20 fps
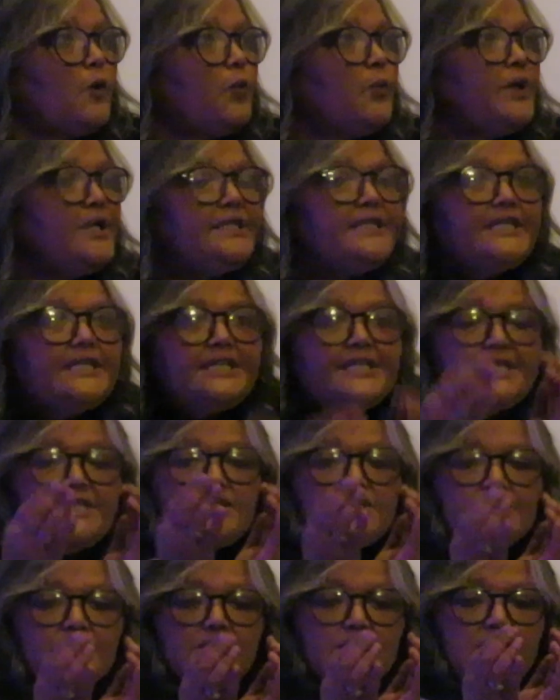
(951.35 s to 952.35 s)
We
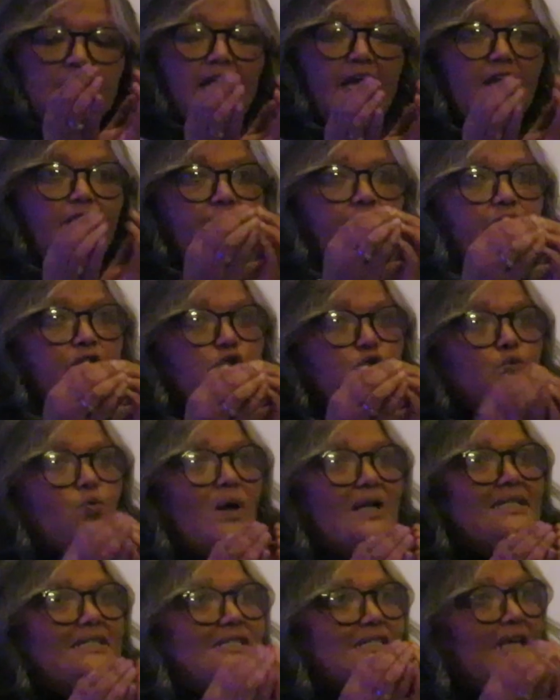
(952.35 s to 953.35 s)
didn't just have this
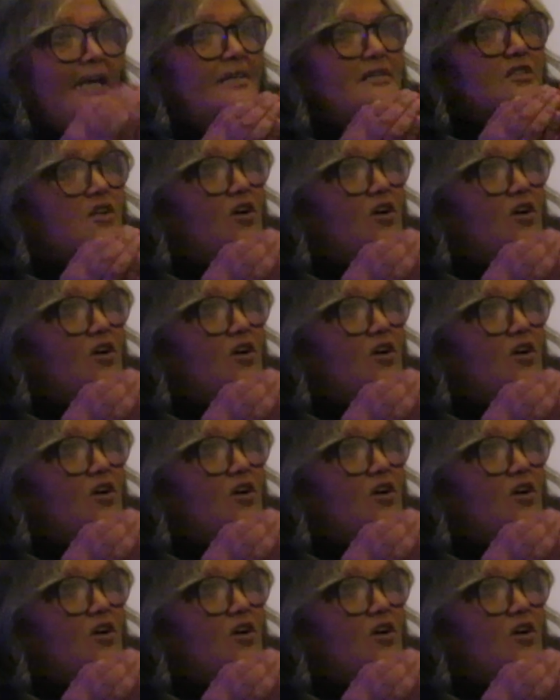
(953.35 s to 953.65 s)
one side